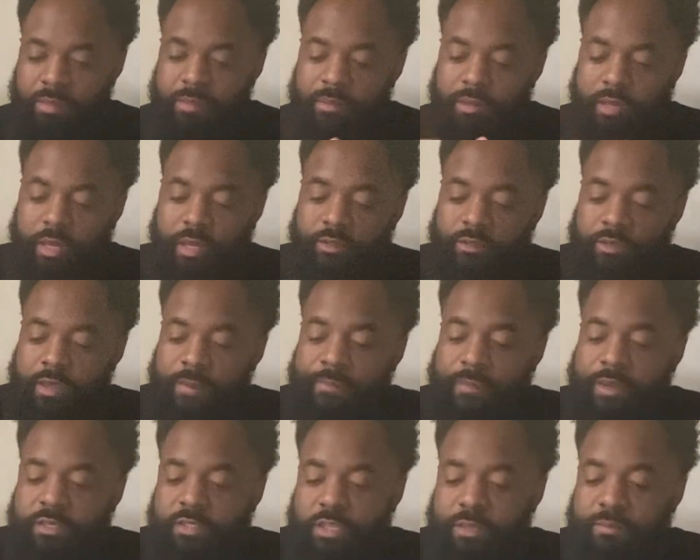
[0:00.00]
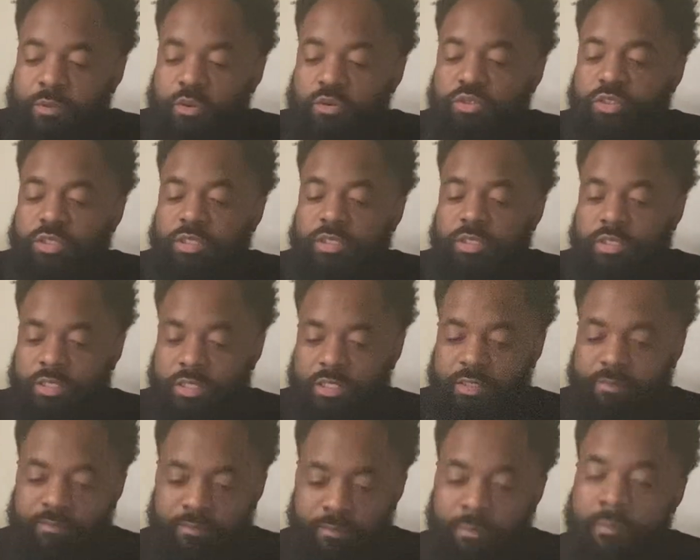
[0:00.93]
Like I said, MixedEmotion is
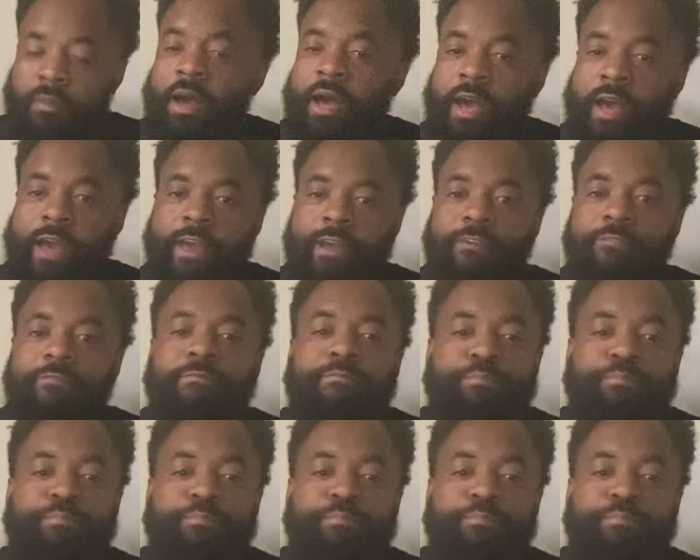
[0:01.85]
my